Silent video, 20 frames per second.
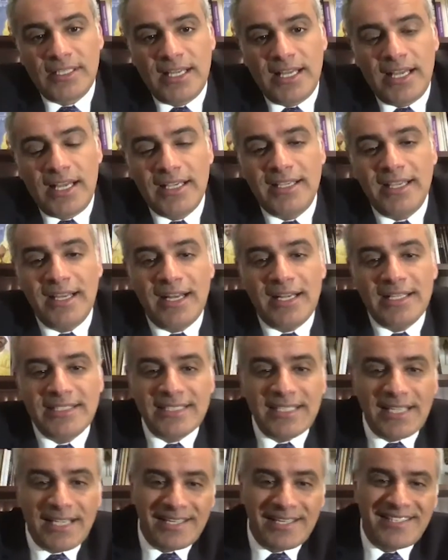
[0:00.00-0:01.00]
Again, I'll
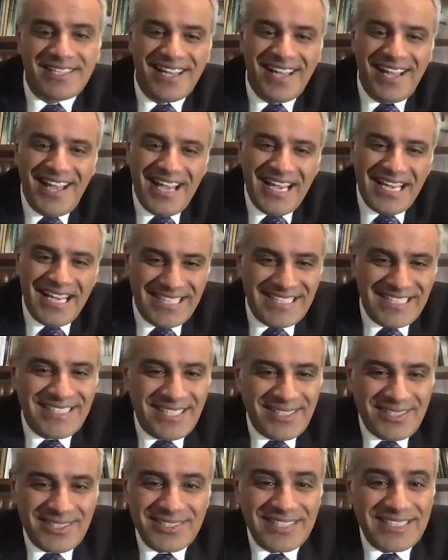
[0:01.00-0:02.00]
say it. This
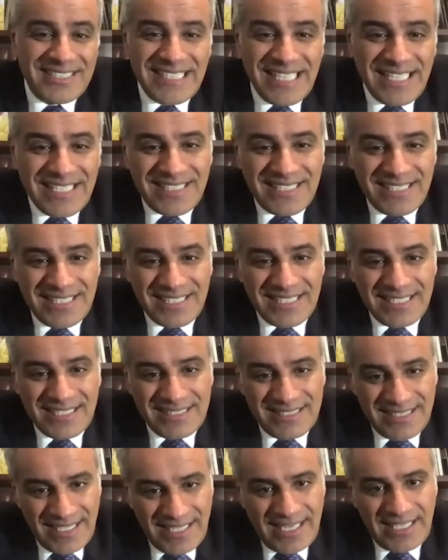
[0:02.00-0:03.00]
accord is not
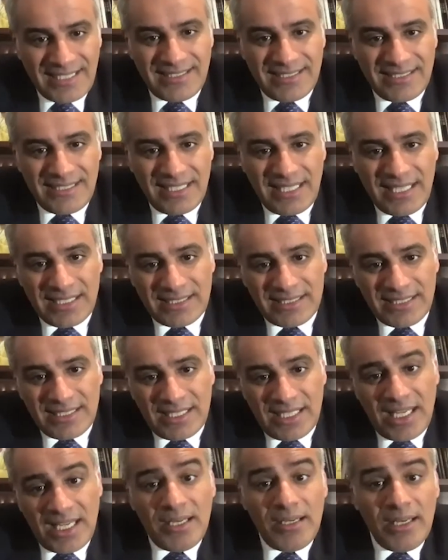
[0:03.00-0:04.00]
directed against
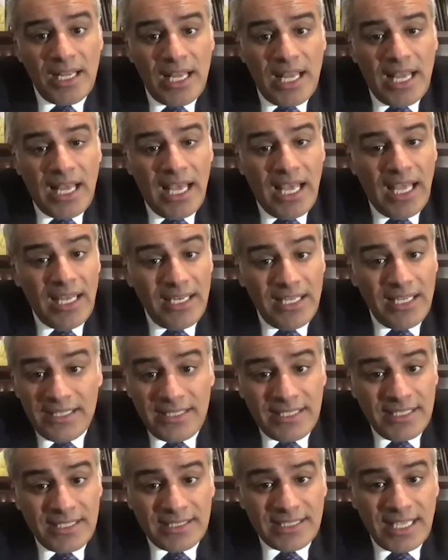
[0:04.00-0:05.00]
Iran, and it
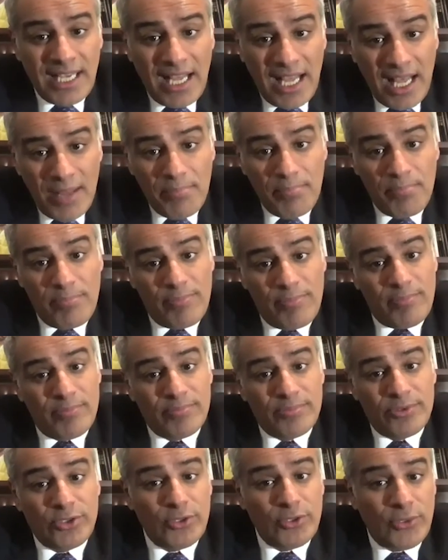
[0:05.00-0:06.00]
is up
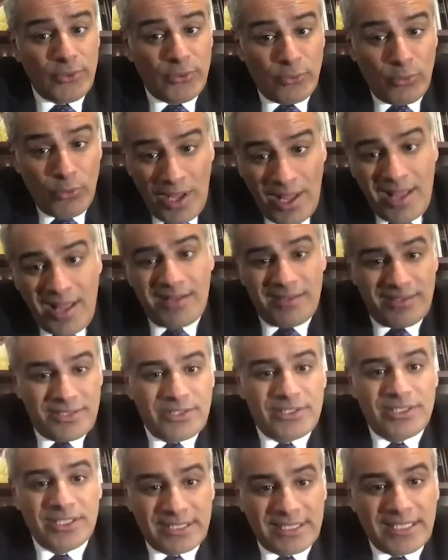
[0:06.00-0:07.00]
to Iran to
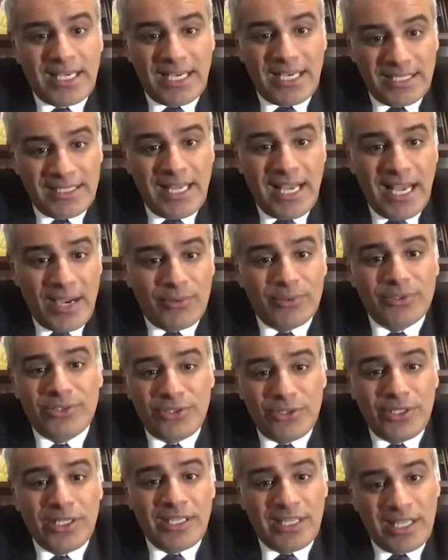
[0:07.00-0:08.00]
decide how
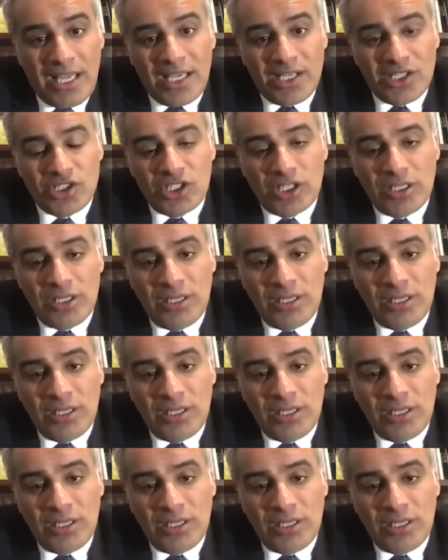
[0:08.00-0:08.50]
to engage.